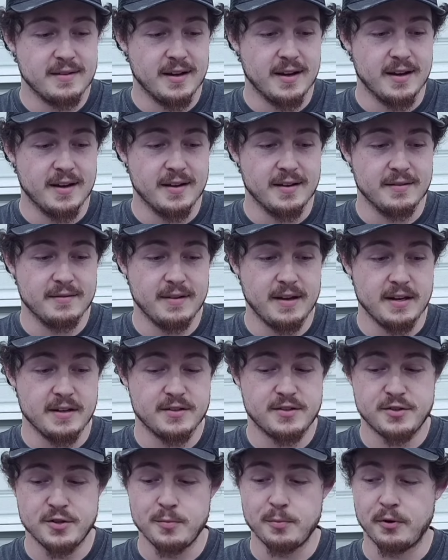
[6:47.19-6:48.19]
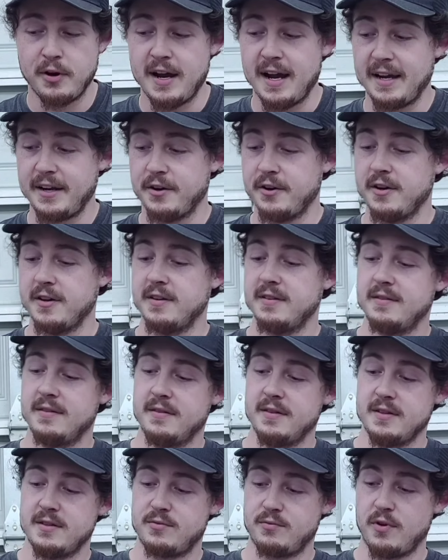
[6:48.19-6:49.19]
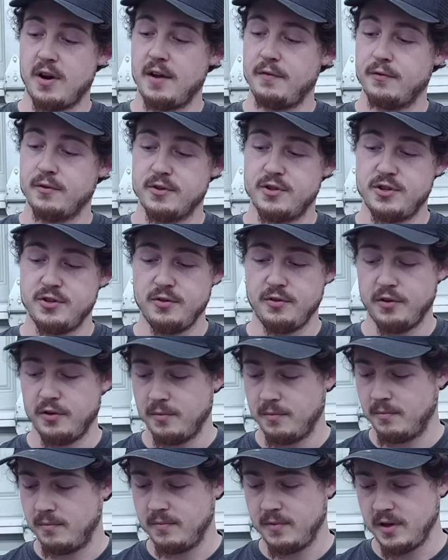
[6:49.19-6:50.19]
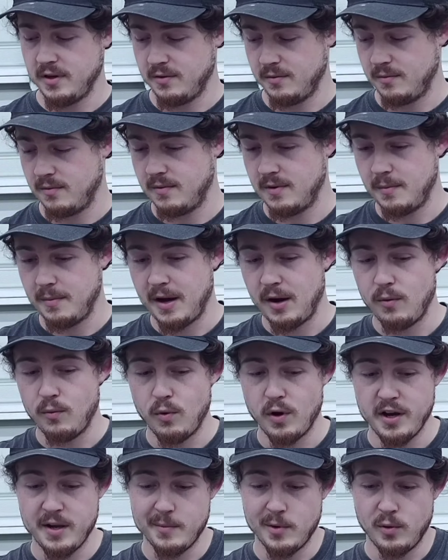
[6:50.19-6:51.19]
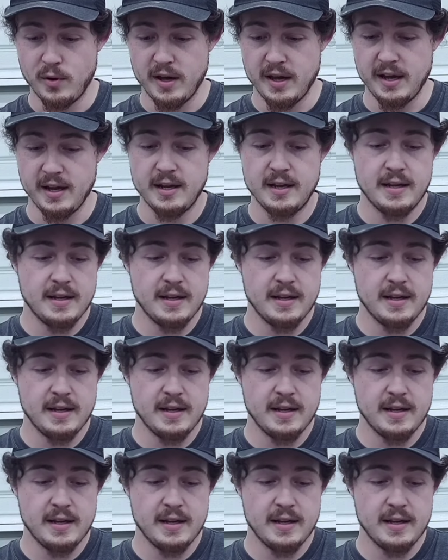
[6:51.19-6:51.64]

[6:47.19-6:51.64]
And it's super accurate. This rifle's shooting them, about 1 MOA.